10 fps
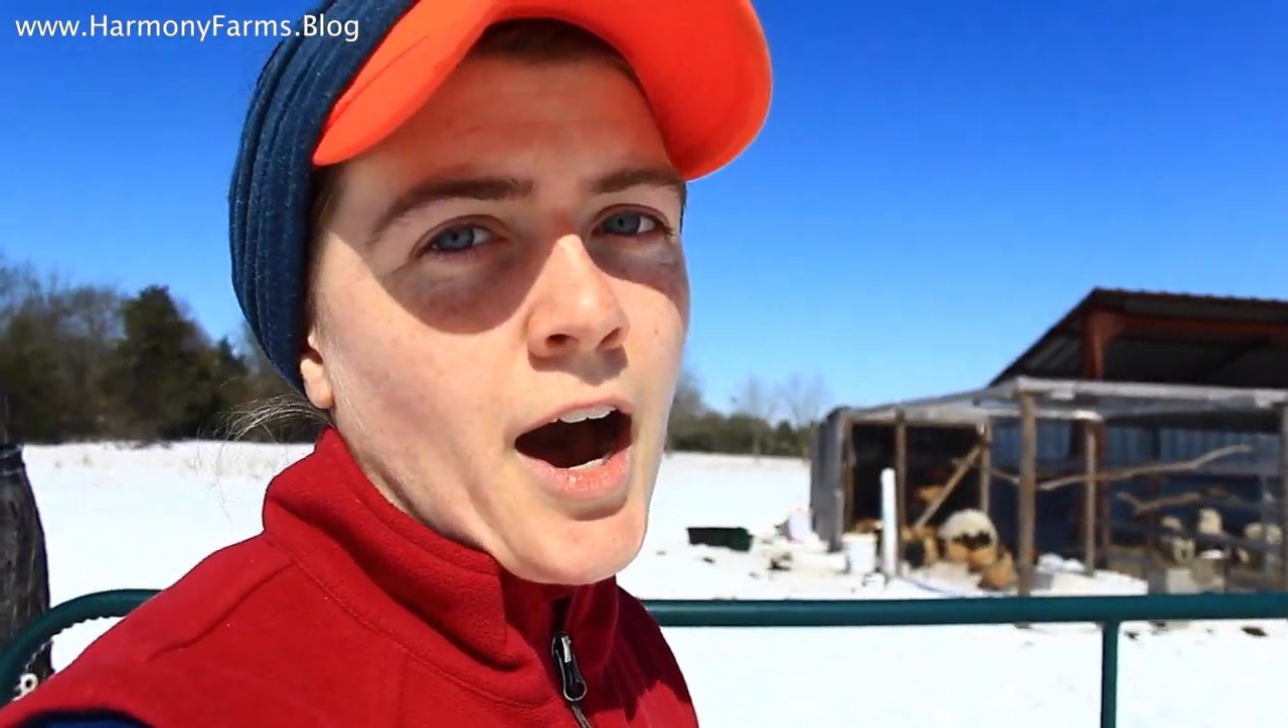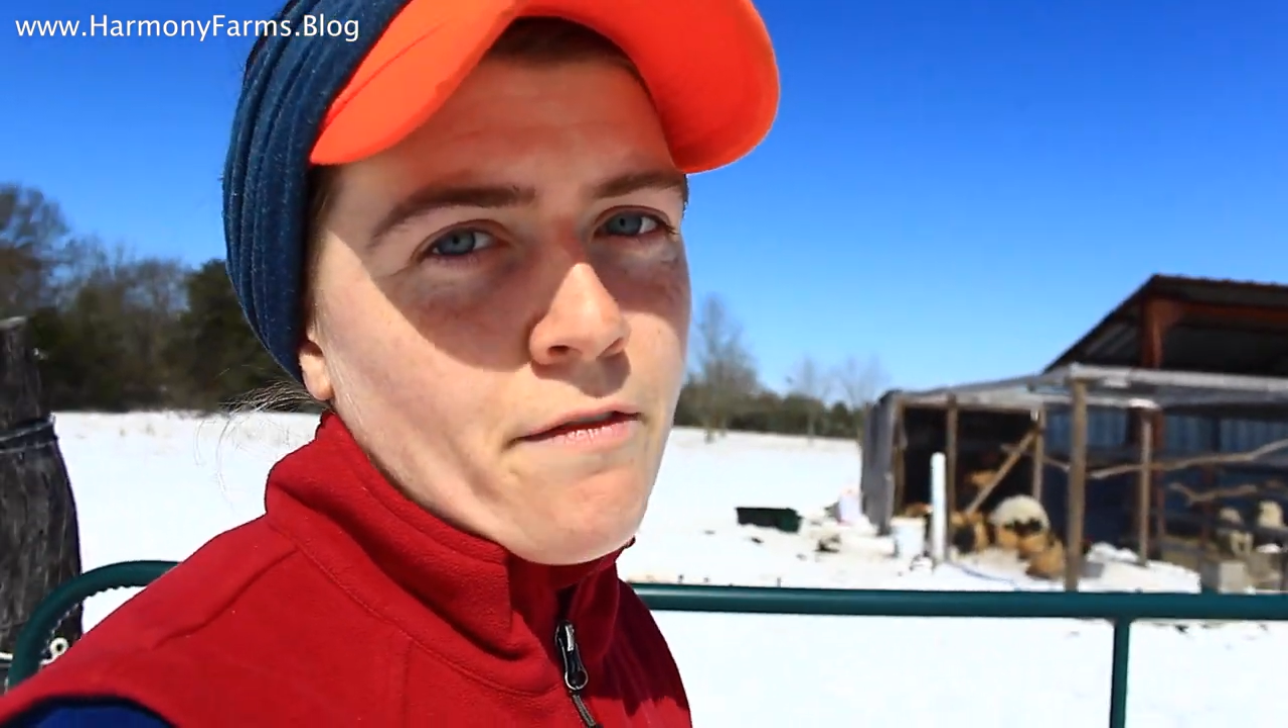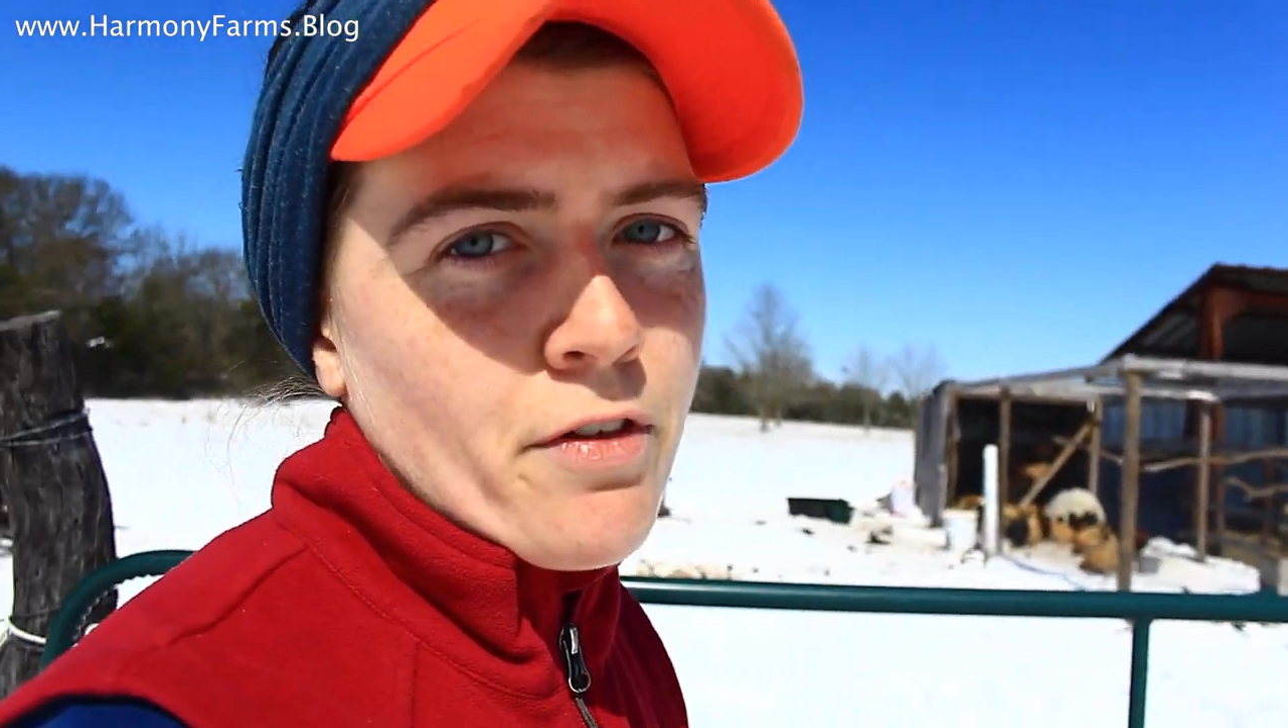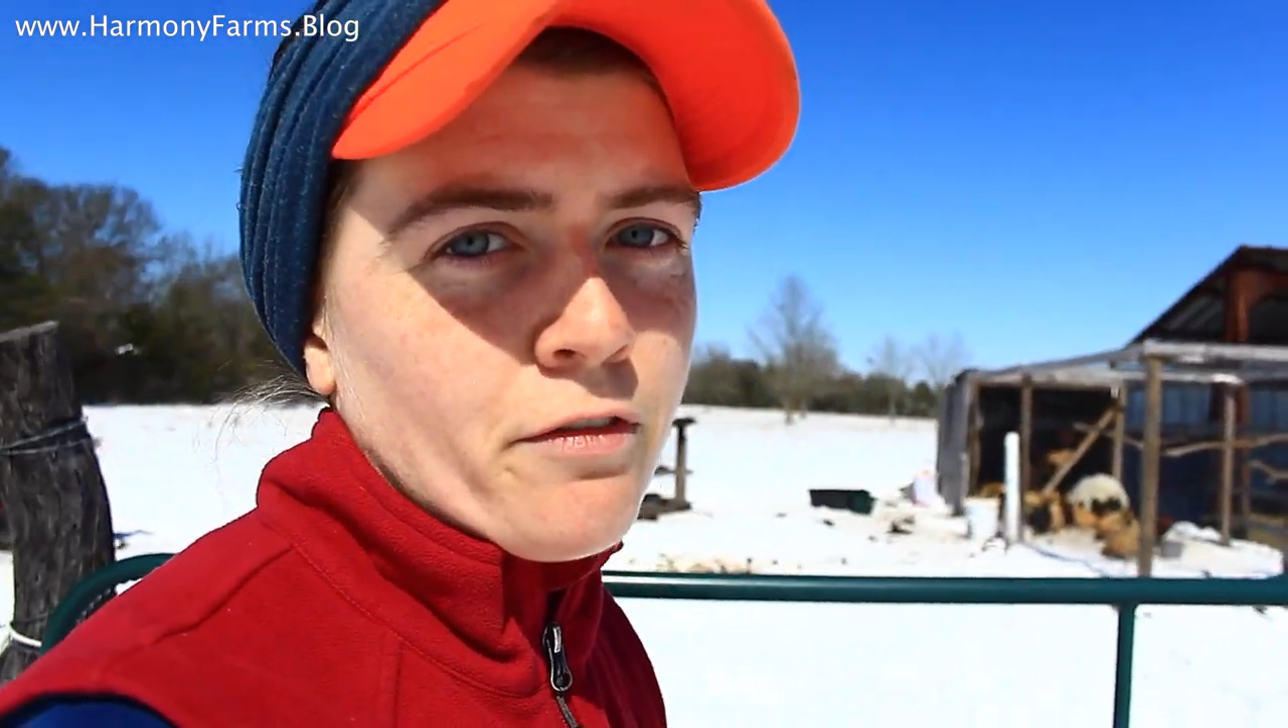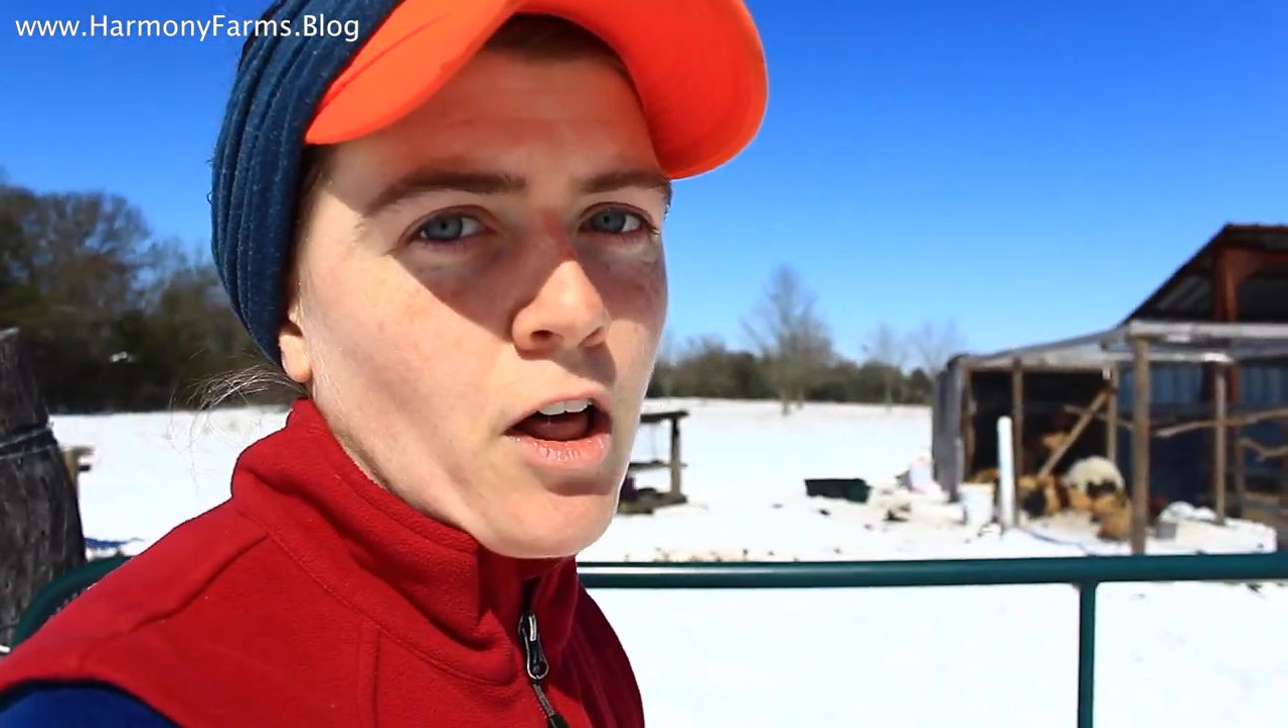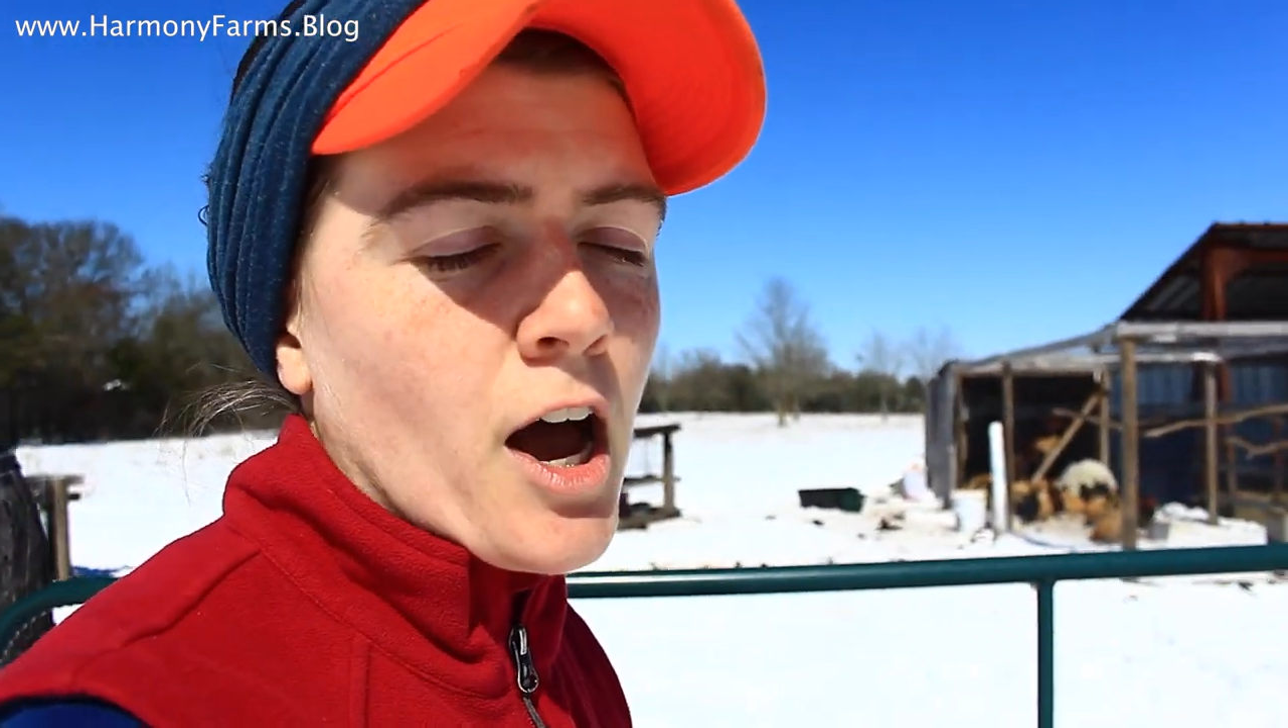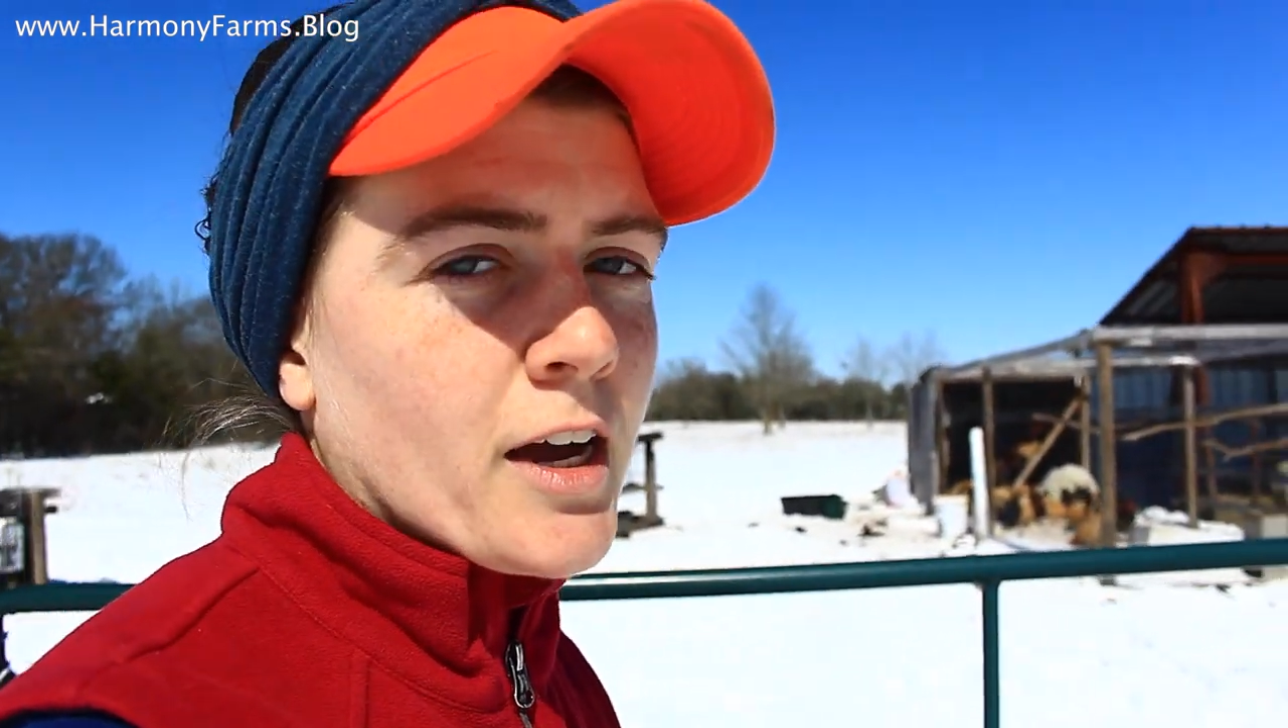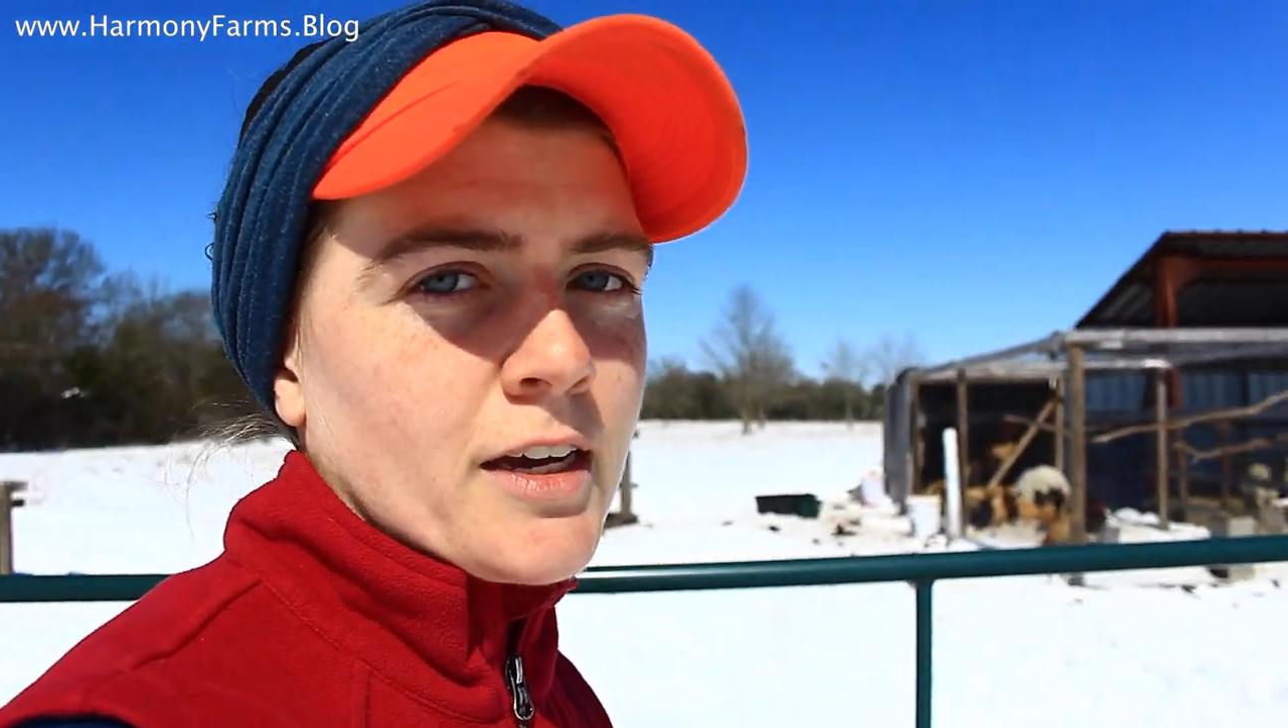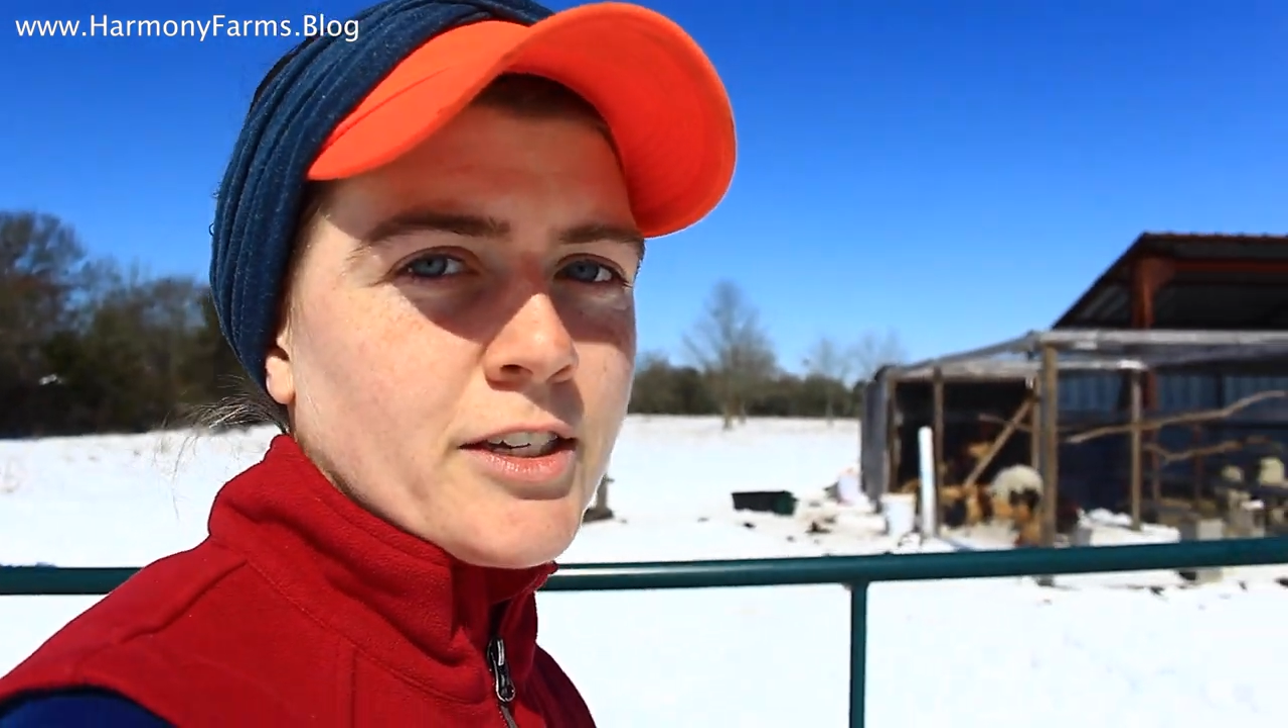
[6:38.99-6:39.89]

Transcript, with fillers: of the flock.